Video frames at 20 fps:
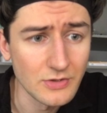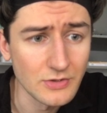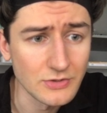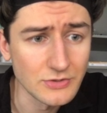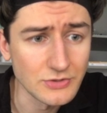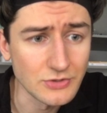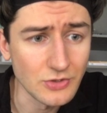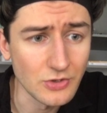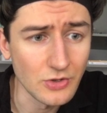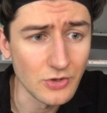
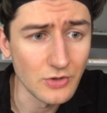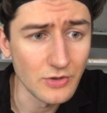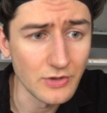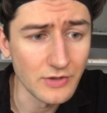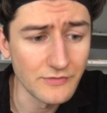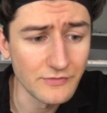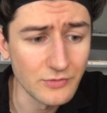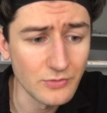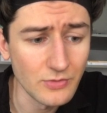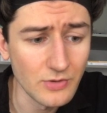So if
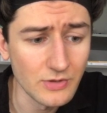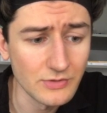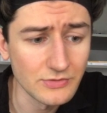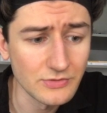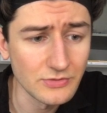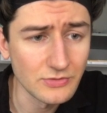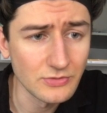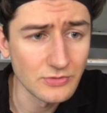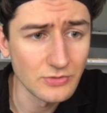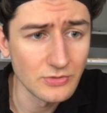you want
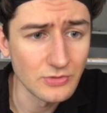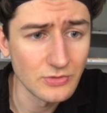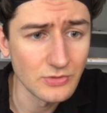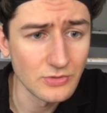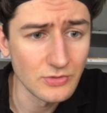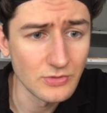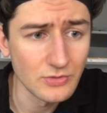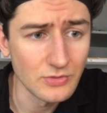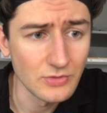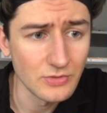
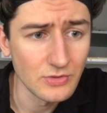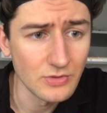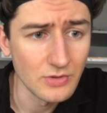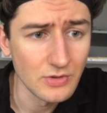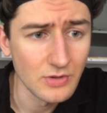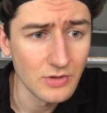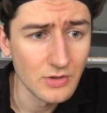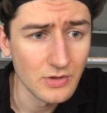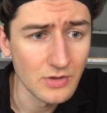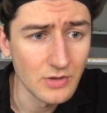to
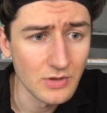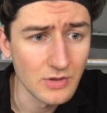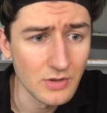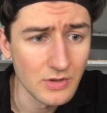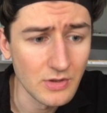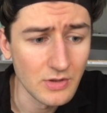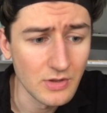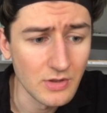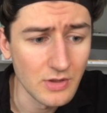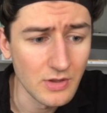
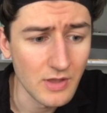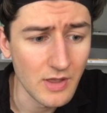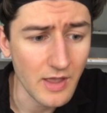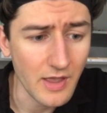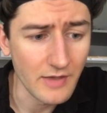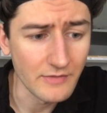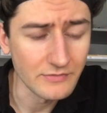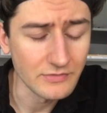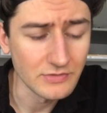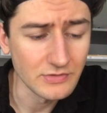
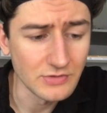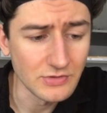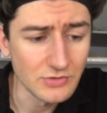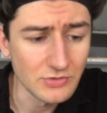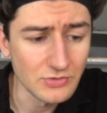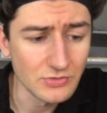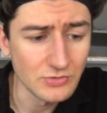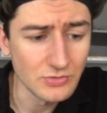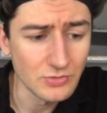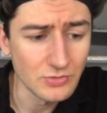have a new